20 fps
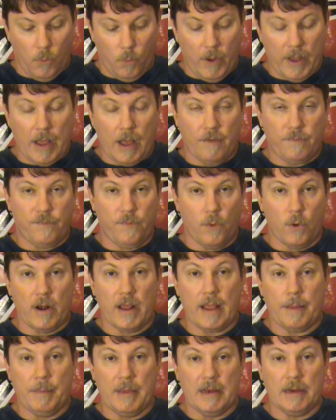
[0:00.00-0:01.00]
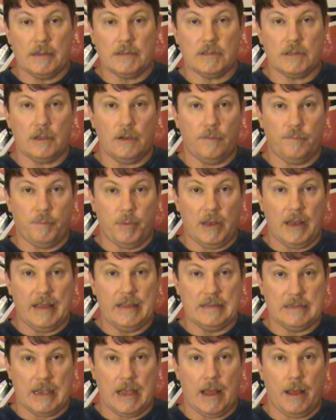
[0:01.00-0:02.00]
We got 48 minutes of
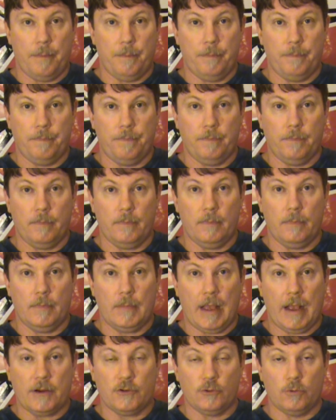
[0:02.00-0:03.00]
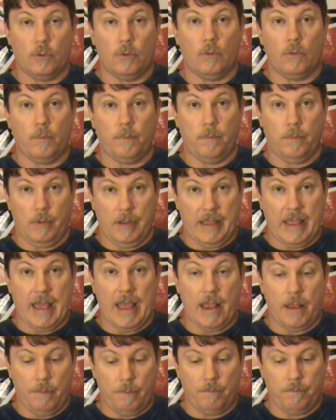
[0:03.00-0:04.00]
playtime, actual
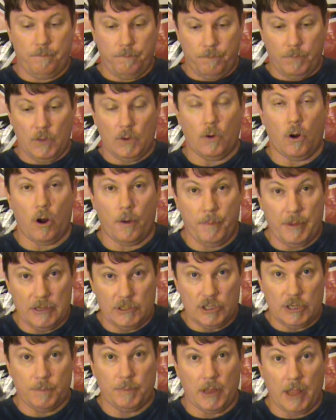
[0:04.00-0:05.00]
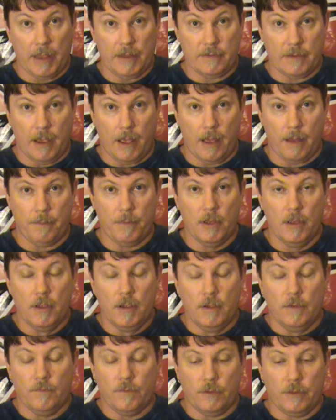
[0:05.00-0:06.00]
game, RPG playtime
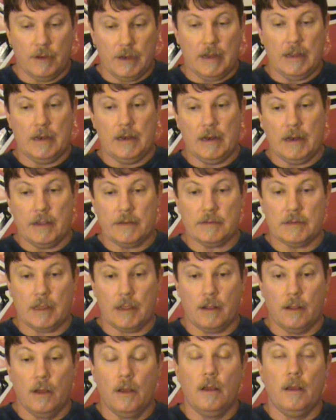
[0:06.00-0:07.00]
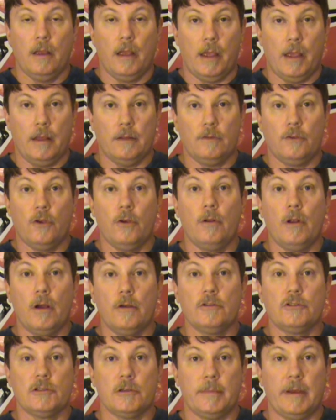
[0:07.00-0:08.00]
for the D&D Next thing. And
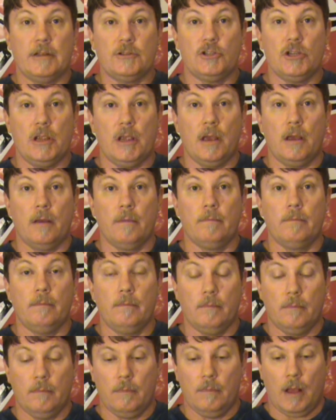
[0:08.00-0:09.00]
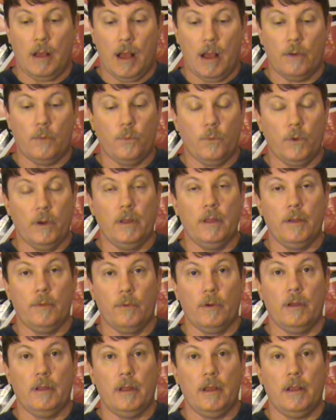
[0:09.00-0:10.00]
kudos to my GM. I really,
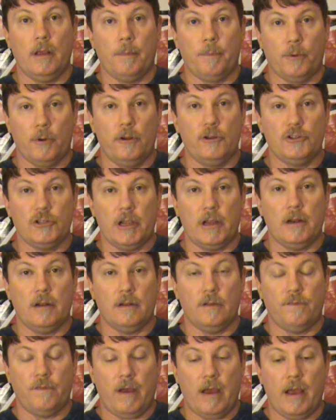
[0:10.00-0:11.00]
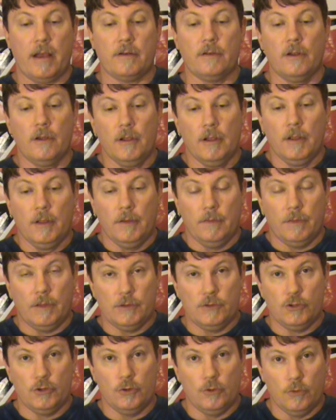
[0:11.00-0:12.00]
really appreciated the fact
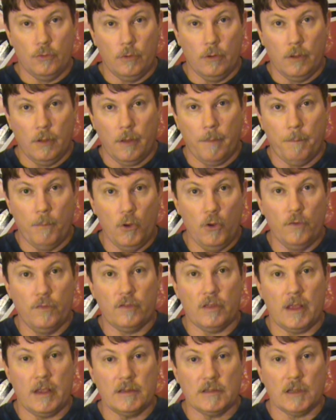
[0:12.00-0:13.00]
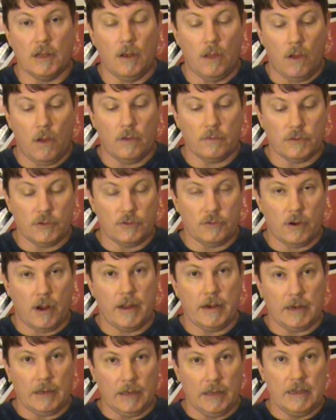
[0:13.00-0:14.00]
that you moved things along to
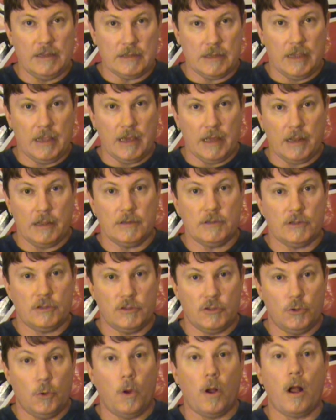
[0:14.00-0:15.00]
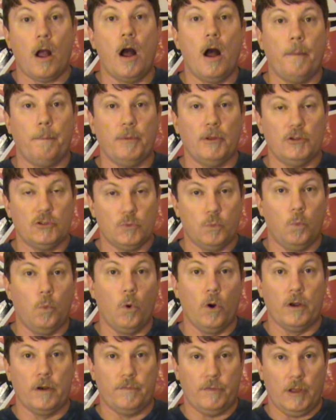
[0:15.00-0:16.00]
try and at least get us to accomplish
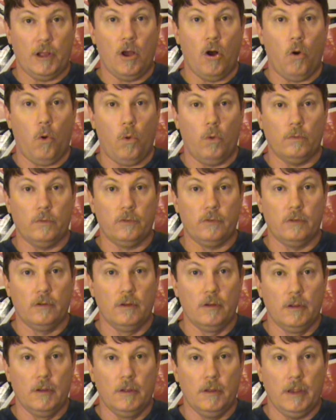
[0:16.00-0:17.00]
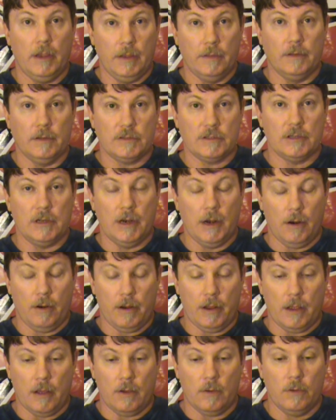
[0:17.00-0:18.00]
one of the goals in the
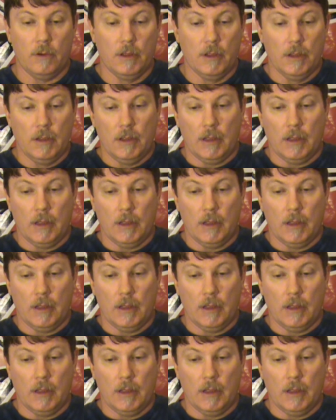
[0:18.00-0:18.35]
scenario.